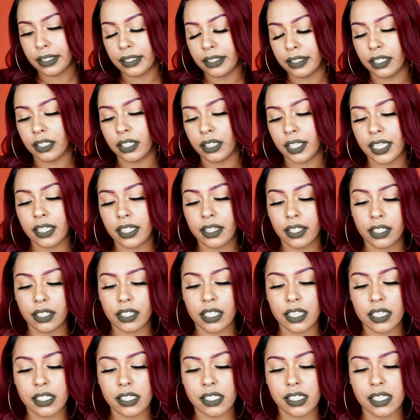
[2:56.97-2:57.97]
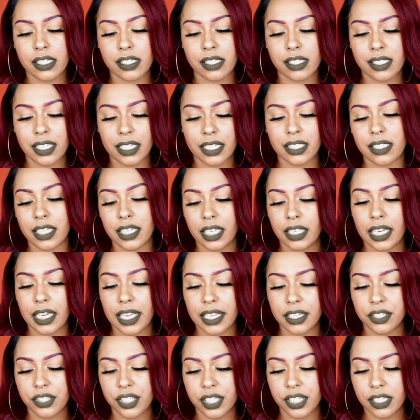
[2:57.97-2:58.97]
The length on this is 16
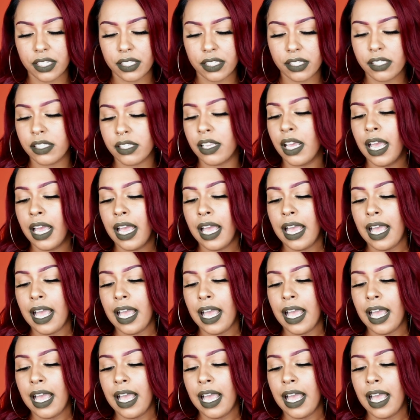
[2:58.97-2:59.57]
inches.